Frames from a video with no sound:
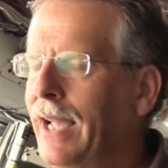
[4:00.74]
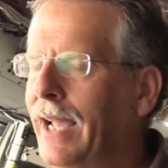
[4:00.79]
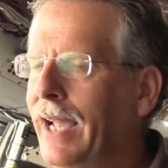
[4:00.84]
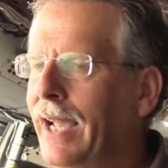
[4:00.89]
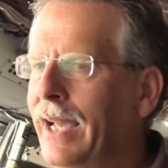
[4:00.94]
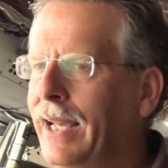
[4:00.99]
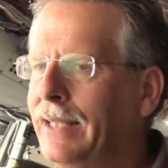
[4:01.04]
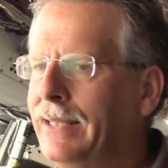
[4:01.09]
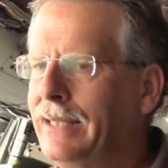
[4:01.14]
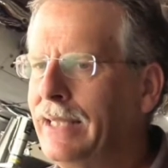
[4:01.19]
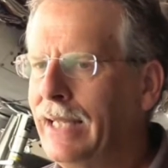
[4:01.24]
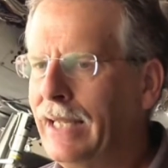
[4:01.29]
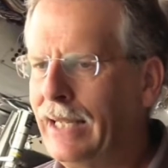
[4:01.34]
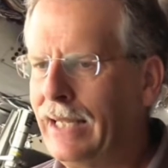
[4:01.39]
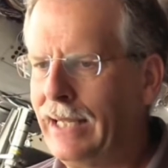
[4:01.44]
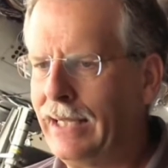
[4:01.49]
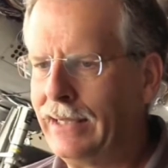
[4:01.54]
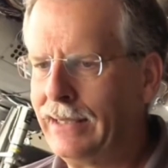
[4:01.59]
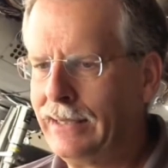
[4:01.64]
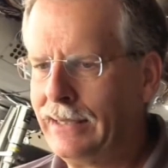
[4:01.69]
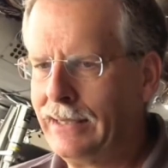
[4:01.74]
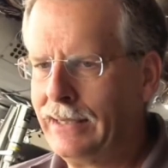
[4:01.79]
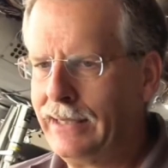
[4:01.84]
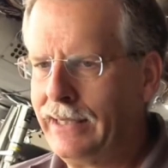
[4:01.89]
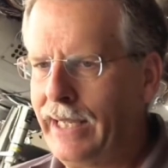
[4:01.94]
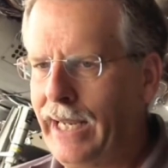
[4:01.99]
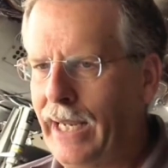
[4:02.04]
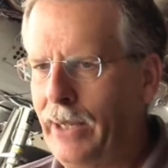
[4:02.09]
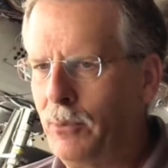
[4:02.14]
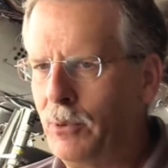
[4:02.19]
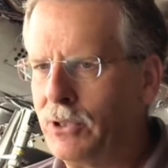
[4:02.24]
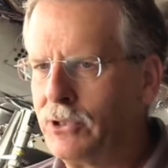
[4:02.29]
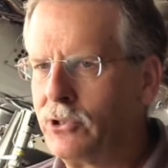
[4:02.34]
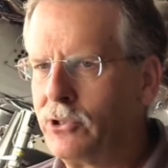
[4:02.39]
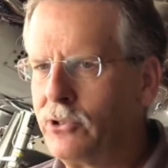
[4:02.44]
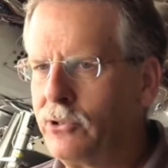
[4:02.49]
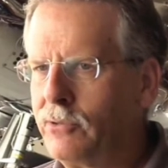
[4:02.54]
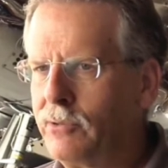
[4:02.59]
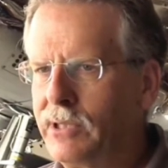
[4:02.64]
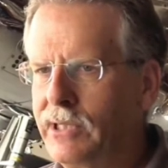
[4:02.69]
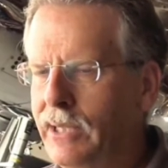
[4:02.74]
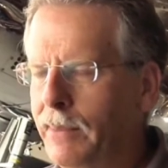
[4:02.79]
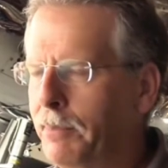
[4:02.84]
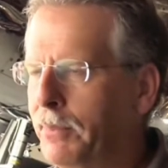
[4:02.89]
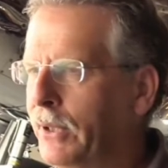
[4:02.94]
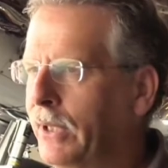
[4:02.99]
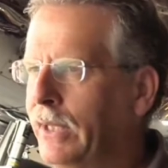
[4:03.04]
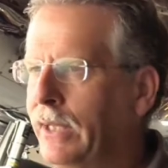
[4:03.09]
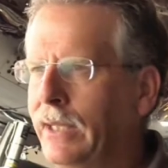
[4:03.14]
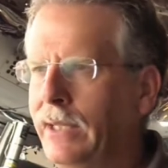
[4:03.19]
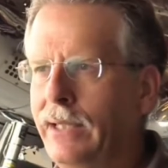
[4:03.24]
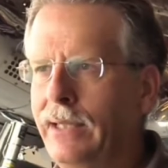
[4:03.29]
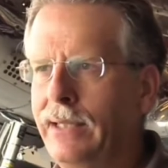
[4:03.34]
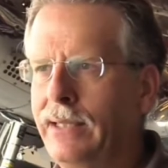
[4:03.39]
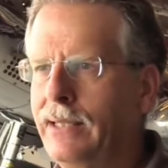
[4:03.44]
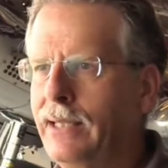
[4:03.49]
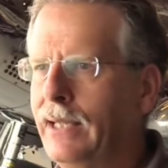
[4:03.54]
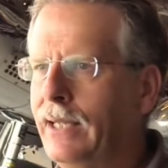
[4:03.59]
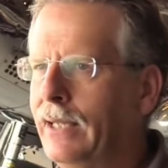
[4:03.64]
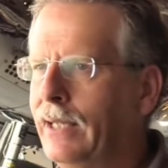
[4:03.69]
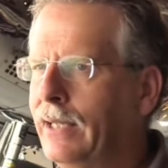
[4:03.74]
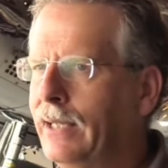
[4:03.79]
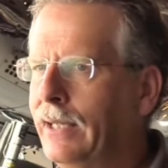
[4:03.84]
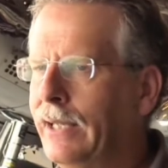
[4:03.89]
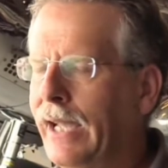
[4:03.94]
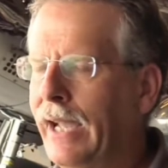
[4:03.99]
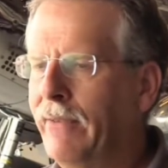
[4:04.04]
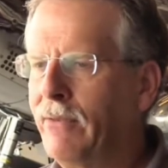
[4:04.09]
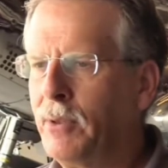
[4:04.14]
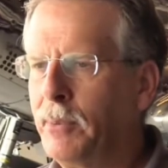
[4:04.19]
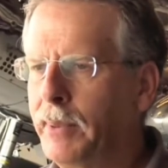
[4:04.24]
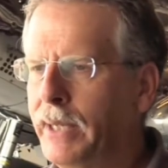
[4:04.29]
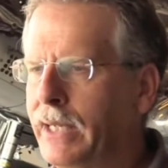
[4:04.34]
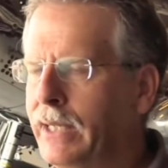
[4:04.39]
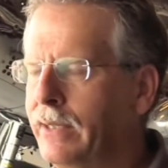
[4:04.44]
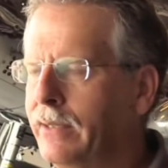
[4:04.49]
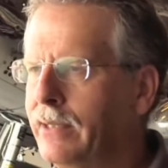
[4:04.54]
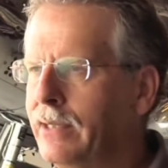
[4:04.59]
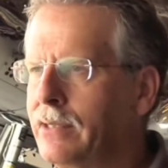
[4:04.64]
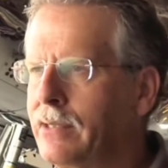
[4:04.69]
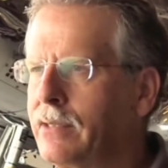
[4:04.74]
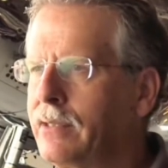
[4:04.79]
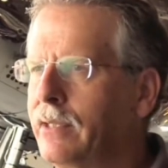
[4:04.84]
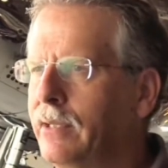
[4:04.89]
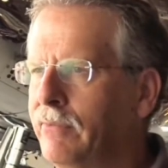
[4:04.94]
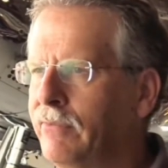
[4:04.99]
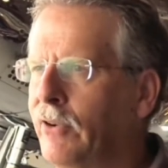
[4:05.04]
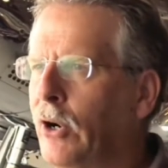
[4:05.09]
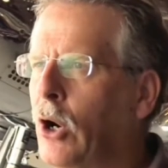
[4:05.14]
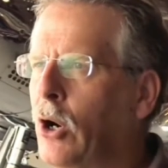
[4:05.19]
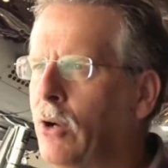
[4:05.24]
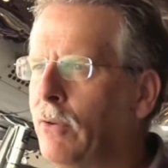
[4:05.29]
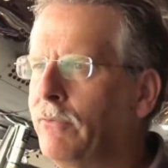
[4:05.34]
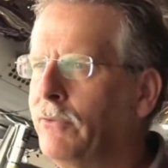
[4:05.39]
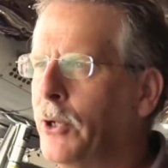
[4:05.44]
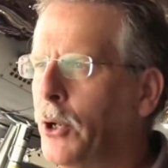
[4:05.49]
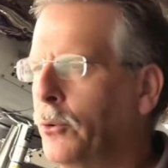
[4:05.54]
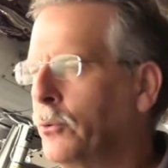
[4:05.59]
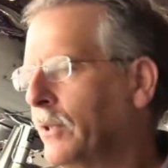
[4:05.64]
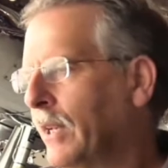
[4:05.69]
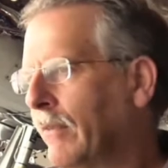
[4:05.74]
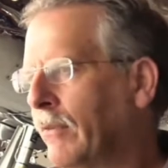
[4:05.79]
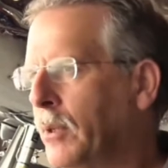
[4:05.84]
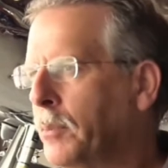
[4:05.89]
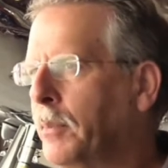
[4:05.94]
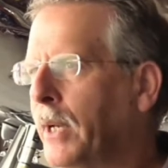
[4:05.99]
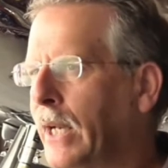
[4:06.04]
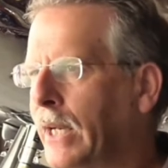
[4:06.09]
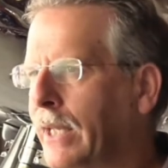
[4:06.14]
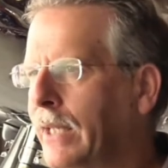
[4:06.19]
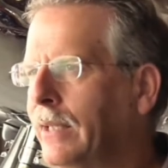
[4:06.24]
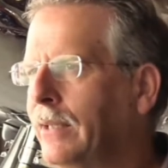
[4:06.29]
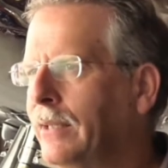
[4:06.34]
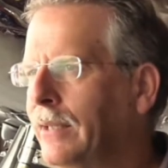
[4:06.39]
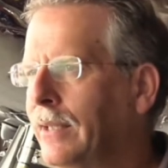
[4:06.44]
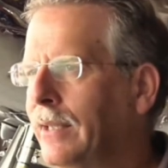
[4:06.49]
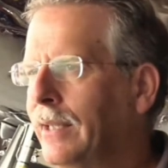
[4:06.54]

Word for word: and uh, it was simply uh, everybody that's involved knows everybody,